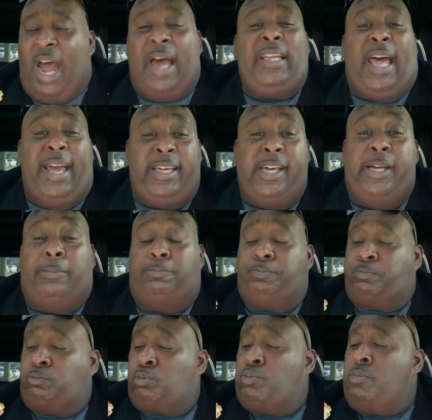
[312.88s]
I like it.
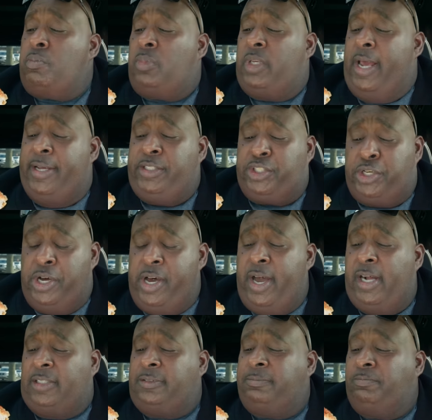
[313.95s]
It's
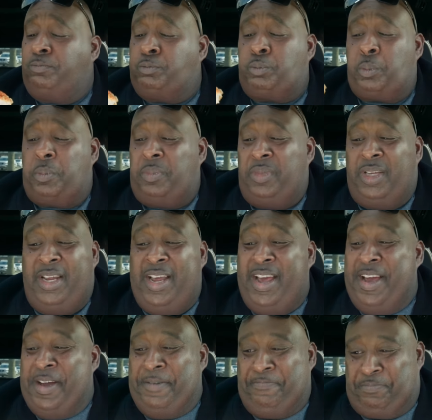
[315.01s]
good.
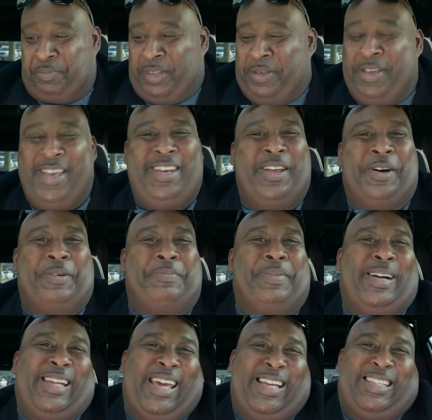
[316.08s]
You know,
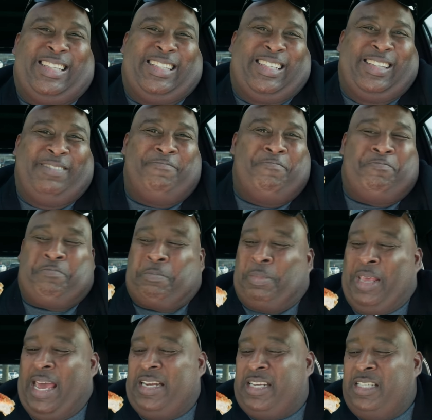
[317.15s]
but it
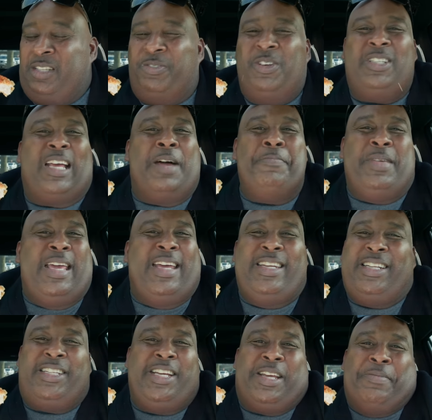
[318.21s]
just feels like I'm eating
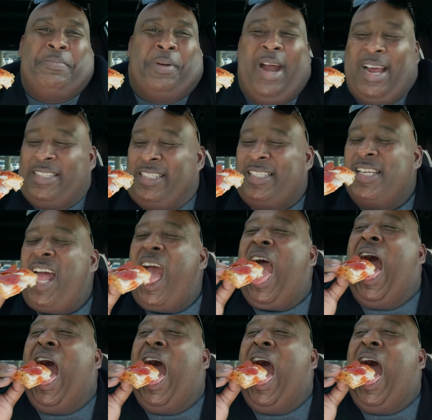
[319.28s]
the chicken breast.